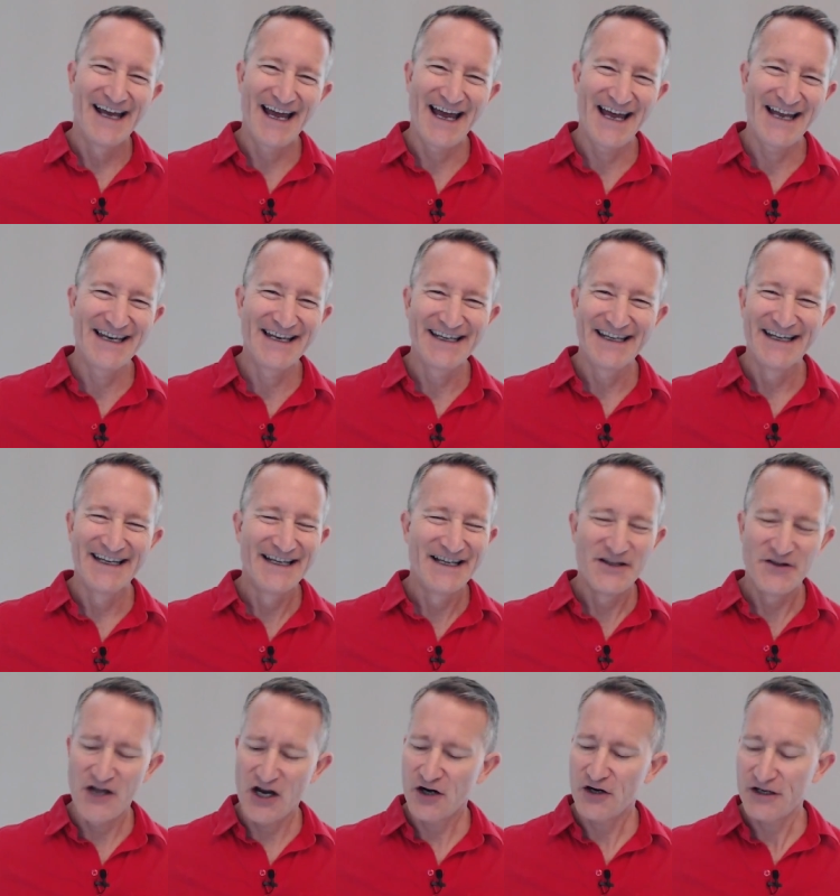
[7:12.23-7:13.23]
And
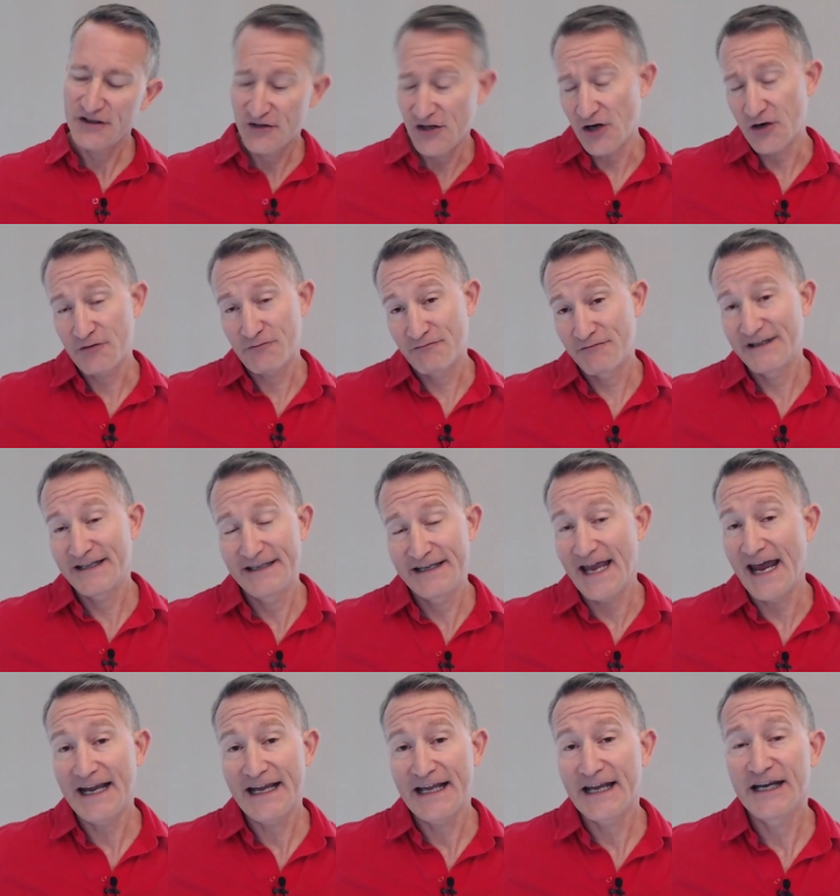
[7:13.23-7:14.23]
they're
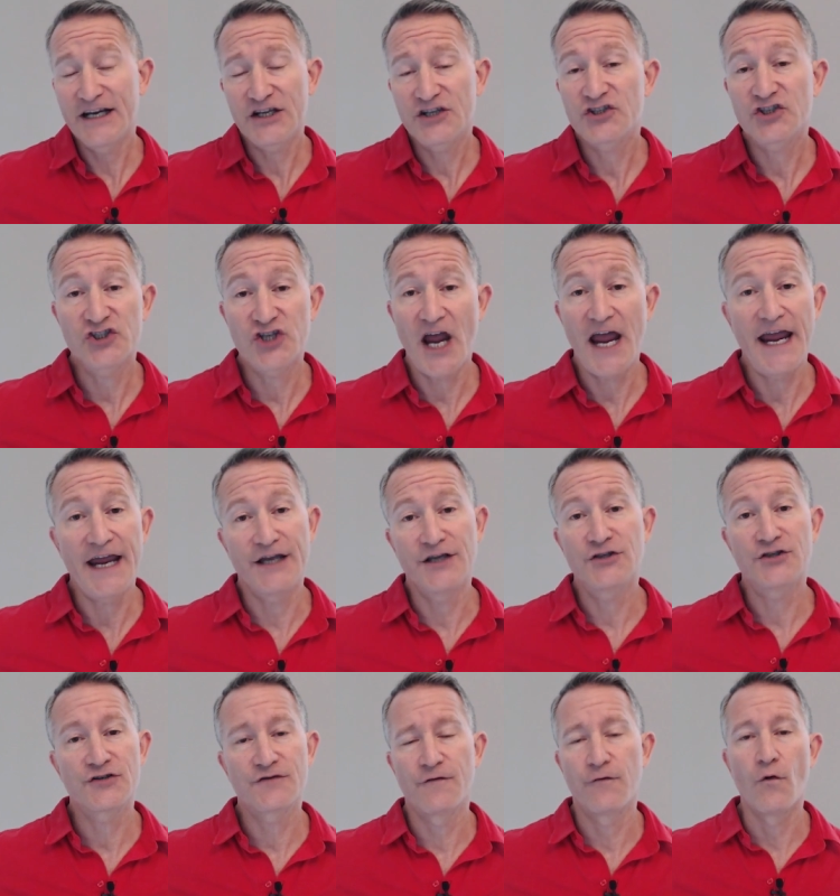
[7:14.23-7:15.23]
getting an
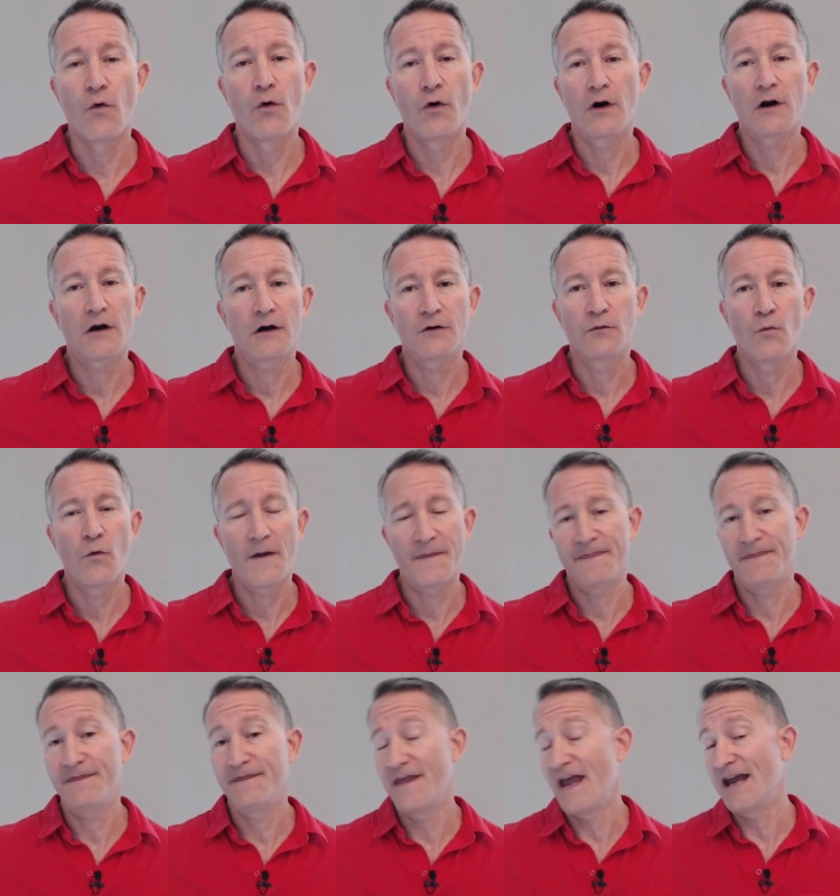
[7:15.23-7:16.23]
exchange for what